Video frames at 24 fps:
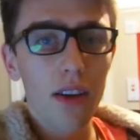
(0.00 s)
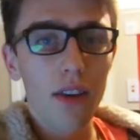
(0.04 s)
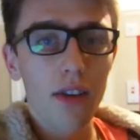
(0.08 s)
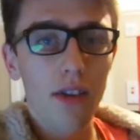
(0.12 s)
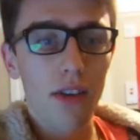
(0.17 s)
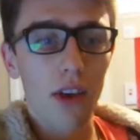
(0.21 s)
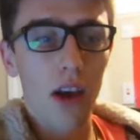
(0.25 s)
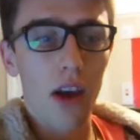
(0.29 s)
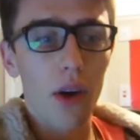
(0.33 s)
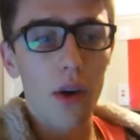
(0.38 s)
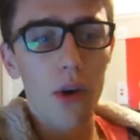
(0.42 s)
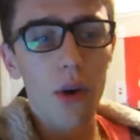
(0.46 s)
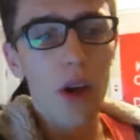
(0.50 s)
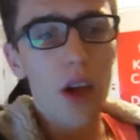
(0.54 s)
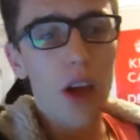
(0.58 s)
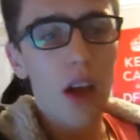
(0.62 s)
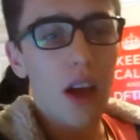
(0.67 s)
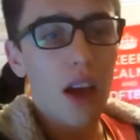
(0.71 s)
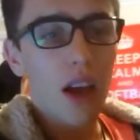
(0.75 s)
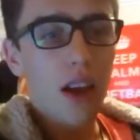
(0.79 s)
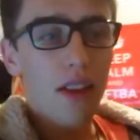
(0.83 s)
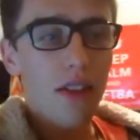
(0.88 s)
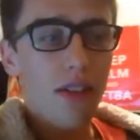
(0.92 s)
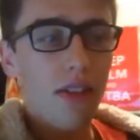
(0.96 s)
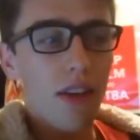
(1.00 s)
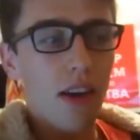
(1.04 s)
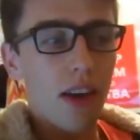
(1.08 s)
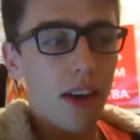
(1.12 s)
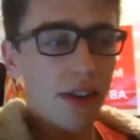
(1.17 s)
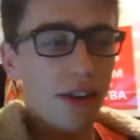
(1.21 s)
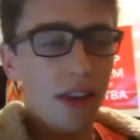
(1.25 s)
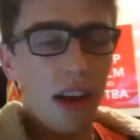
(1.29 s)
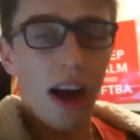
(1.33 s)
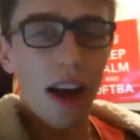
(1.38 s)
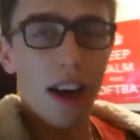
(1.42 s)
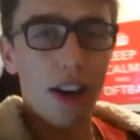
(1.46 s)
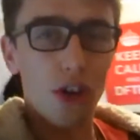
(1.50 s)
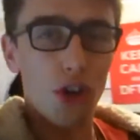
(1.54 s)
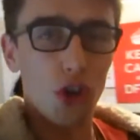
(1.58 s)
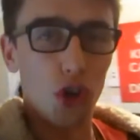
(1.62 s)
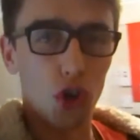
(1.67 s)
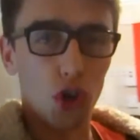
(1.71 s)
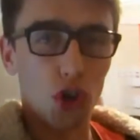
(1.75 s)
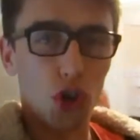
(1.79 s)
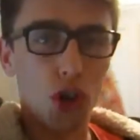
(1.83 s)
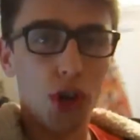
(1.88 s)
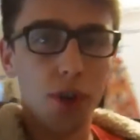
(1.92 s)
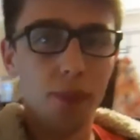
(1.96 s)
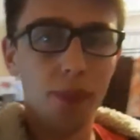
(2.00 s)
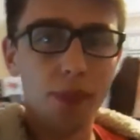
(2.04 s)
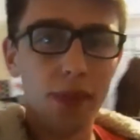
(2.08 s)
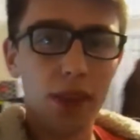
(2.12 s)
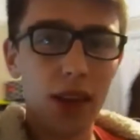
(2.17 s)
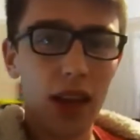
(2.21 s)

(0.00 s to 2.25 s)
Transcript: So, that's our judge.